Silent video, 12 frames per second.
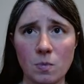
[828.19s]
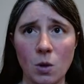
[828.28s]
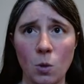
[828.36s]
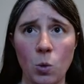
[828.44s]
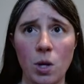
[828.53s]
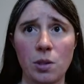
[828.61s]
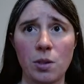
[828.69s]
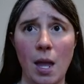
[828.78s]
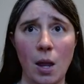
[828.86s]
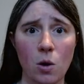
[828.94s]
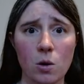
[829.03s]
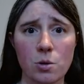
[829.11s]
With
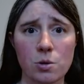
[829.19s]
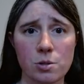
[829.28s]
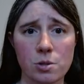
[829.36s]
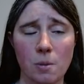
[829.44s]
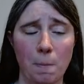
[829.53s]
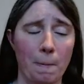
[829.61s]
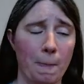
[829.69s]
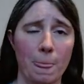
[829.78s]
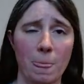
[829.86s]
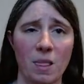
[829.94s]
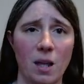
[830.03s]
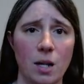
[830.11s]
ARs,
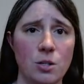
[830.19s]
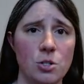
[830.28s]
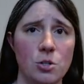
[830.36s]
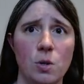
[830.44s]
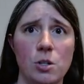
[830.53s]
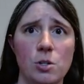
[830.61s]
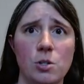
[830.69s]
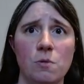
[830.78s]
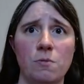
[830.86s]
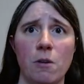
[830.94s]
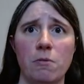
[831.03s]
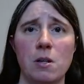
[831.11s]
I just do it at
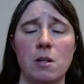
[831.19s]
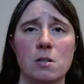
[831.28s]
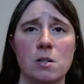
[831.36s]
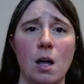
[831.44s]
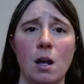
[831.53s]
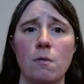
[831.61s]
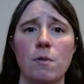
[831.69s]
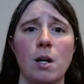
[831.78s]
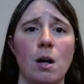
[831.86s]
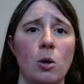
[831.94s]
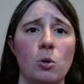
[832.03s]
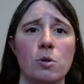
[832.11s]
250 because not every
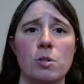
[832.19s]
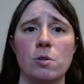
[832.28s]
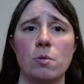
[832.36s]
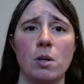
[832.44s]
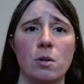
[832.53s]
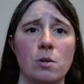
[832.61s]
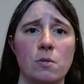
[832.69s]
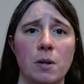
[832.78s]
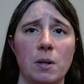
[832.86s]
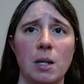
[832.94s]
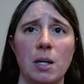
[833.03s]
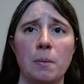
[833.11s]
color is 300
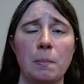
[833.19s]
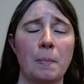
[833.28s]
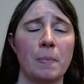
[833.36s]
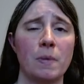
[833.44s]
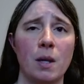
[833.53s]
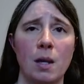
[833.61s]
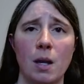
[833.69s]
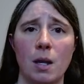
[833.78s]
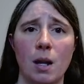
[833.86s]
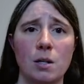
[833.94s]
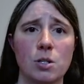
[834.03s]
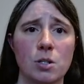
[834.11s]
friendly, and
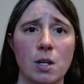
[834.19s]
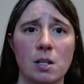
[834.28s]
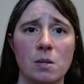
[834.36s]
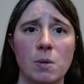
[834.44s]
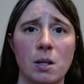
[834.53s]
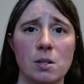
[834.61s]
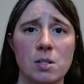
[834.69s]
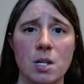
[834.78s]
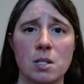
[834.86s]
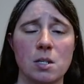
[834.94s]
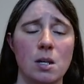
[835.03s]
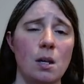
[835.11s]
I just like to be
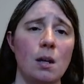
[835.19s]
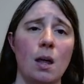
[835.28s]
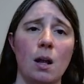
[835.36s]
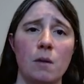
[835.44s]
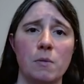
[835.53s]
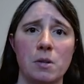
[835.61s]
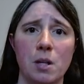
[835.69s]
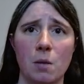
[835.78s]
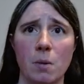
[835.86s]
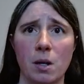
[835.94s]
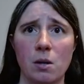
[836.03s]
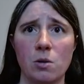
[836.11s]
consistent and not have to think
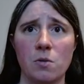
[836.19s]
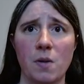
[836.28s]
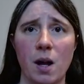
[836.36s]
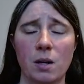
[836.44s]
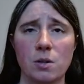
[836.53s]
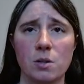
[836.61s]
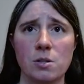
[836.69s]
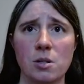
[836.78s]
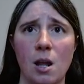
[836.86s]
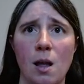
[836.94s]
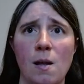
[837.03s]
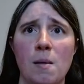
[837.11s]
about other factors.
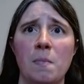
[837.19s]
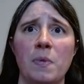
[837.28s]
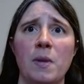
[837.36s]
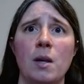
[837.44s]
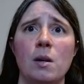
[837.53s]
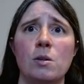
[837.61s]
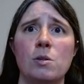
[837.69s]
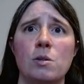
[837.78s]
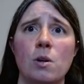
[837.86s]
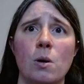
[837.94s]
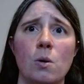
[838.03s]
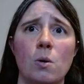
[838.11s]

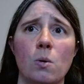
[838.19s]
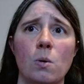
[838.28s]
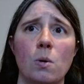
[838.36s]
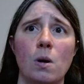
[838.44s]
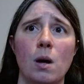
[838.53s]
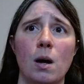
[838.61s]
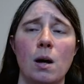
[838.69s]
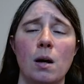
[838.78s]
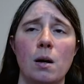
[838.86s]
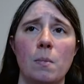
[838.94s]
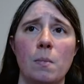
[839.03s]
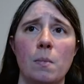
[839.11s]
So
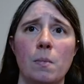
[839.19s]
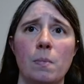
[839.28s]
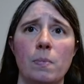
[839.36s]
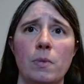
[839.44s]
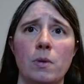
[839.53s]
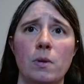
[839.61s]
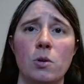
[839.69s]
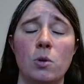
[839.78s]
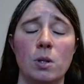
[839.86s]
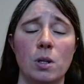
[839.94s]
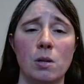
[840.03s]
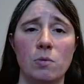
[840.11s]
um, you
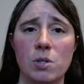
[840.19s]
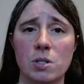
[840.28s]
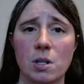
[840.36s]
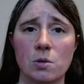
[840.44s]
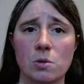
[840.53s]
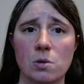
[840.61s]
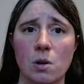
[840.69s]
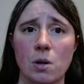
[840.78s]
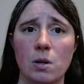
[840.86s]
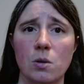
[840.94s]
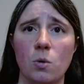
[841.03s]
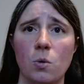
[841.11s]
can leave the stencils
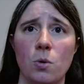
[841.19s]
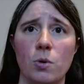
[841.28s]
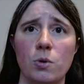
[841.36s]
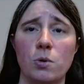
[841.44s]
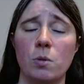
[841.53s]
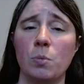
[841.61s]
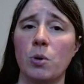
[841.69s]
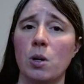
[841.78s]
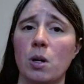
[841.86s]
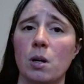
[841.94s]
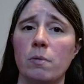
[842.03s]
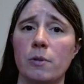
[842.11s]
on, or you can put it
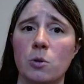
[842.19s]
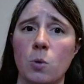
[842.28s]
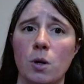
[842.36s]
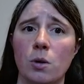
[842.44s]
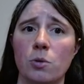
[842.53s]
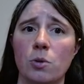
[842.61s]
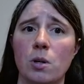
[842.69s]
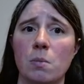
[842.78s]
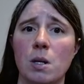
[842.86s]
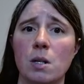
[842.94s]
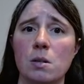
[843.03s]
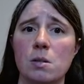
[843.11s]
in for 20 or 30
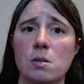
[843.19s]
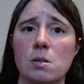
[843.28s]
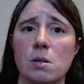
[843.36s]
minutes